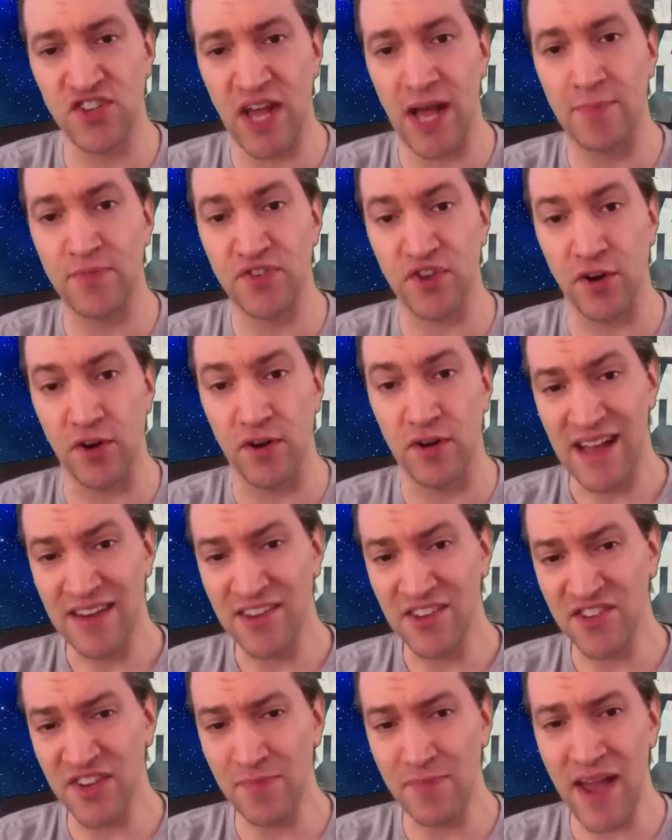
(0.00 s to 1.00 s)
stops her. That
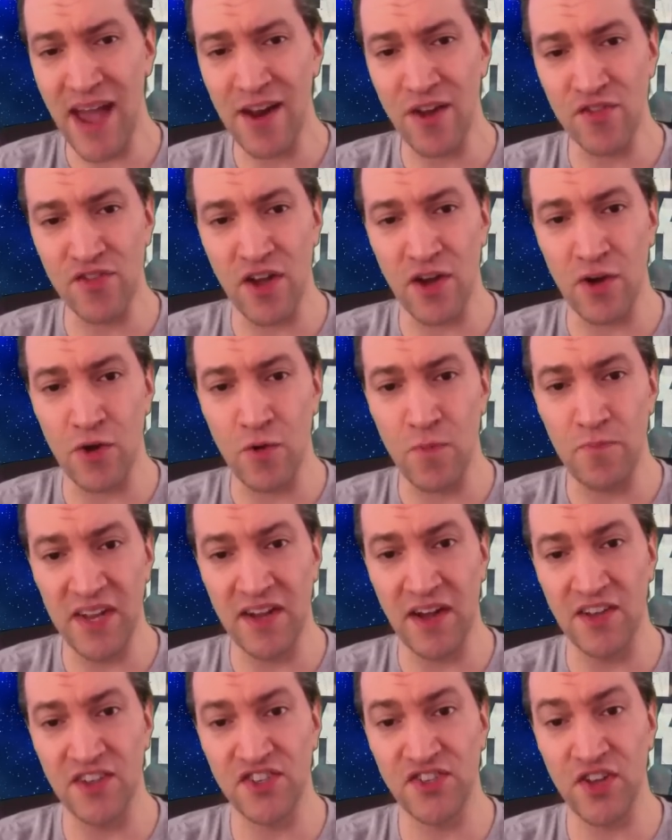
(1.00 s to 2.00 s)
doesn't matter though,
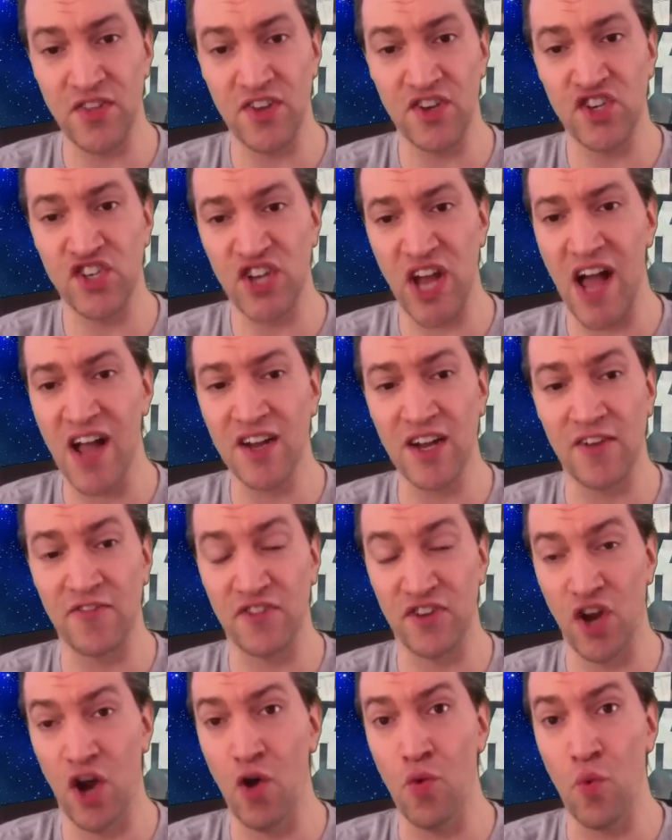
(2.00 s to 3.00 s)
because to the shock of
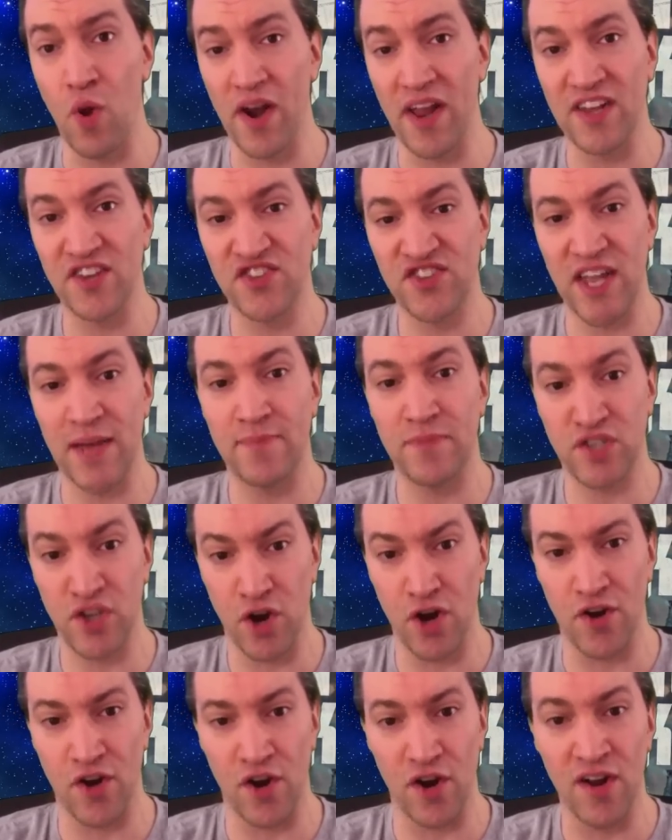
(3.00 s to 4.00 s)
no one except
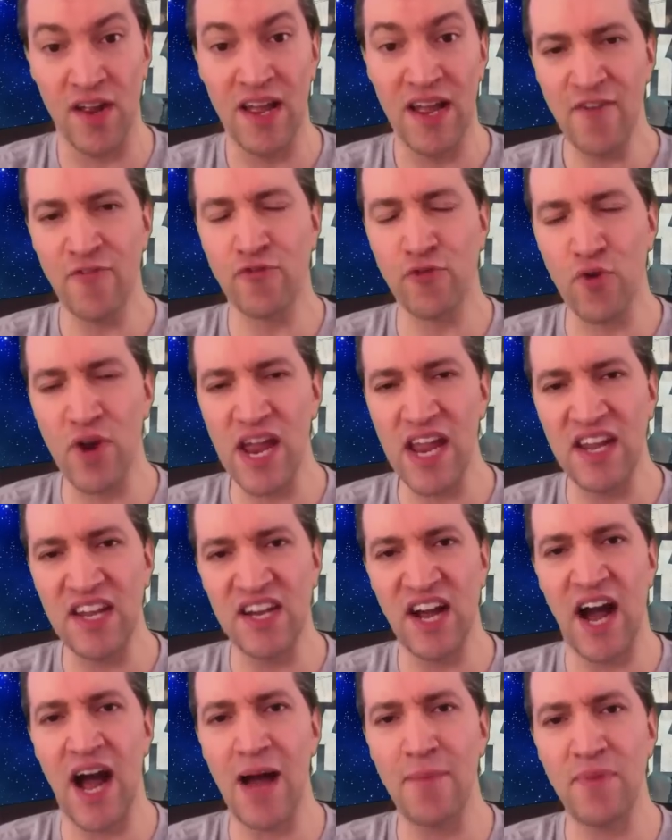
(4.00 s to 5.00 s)
Turner, every
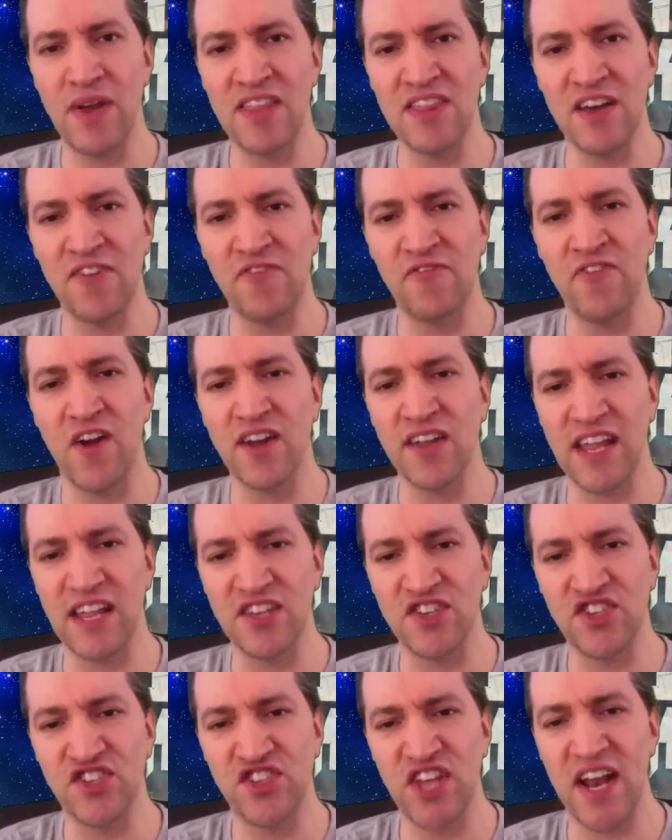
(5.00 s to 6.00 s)
cop in the
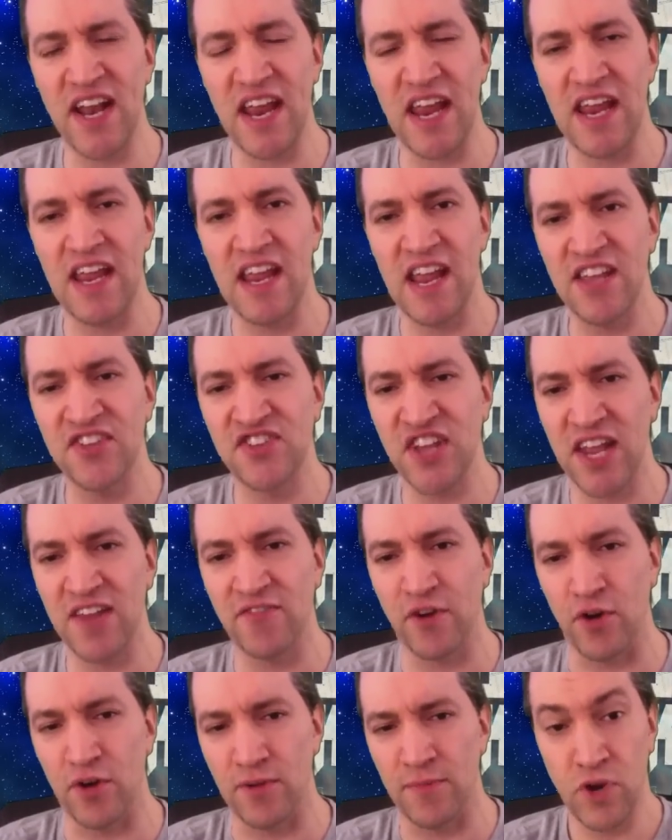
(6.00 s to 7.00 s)
fucking city is
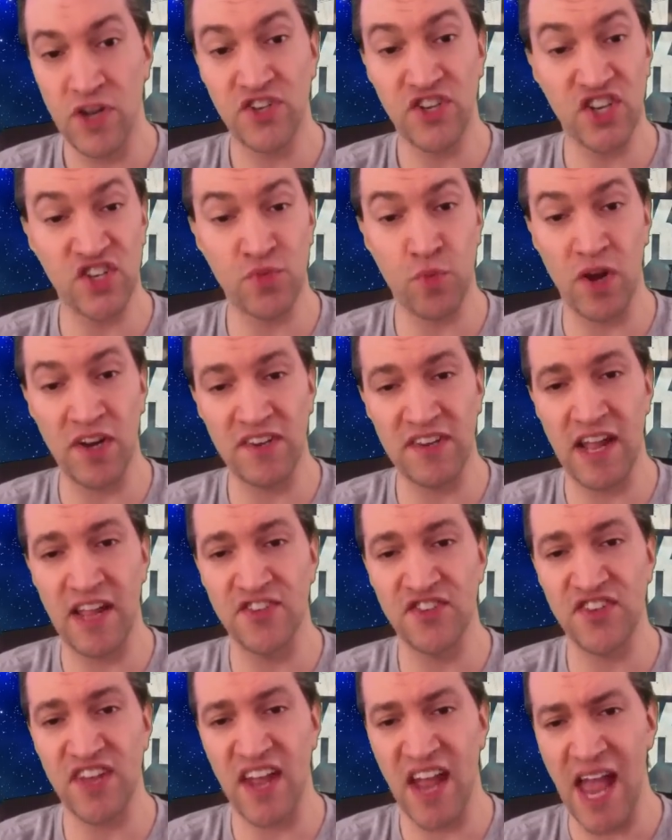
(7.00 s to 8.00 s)
evil, which is what
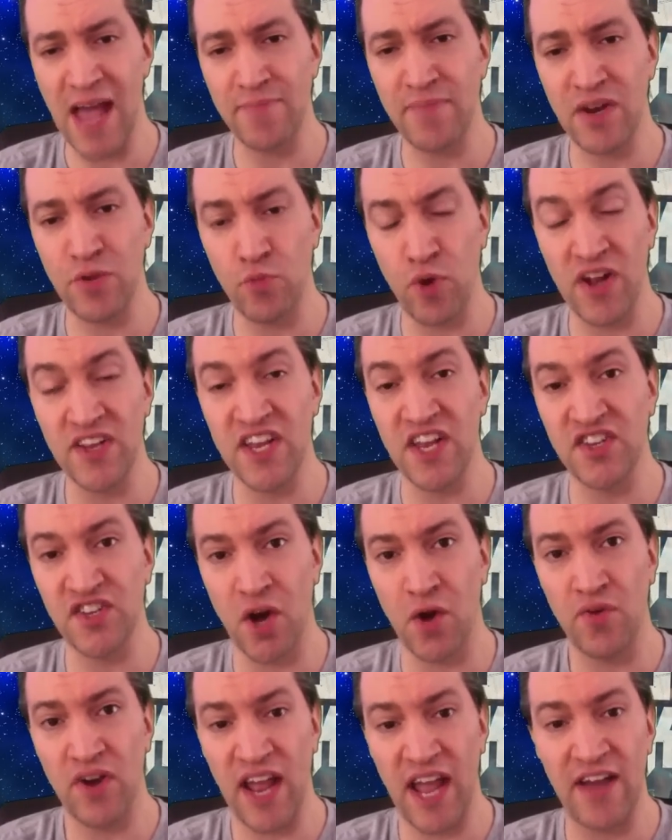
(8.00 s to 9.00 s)
tends to happen when you
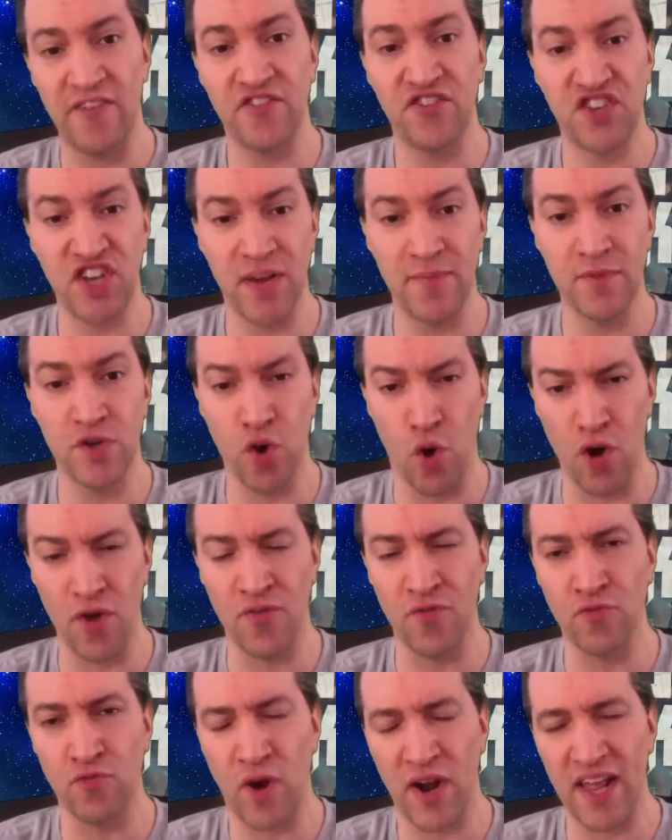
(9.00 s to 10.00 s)
don't have Jim
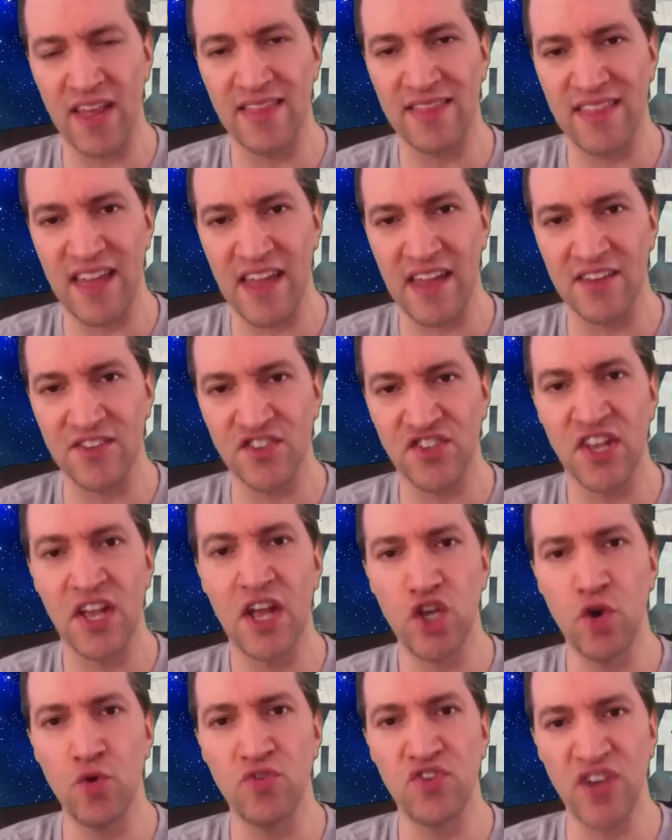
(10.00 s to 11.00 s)
Gordon running things,
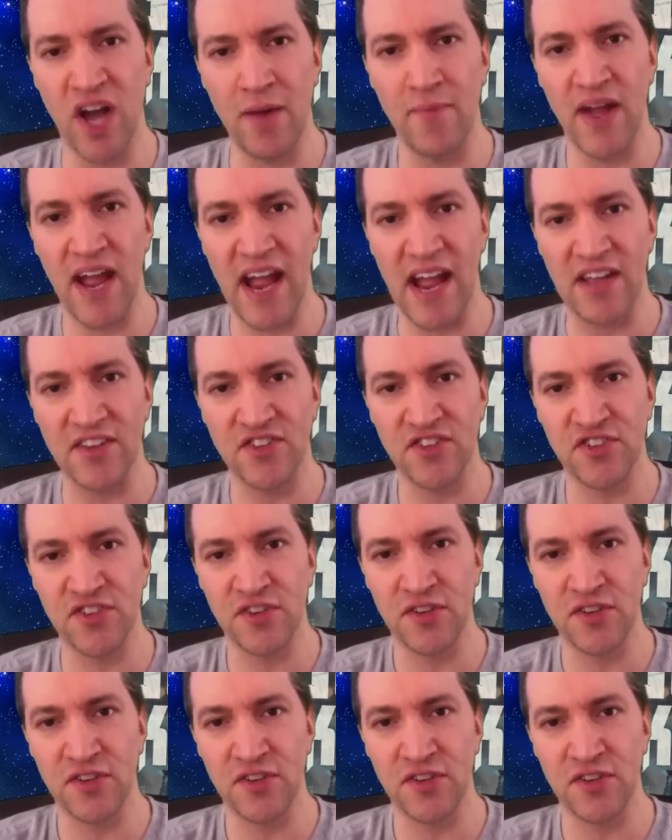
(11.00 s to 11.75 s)
you dumbass.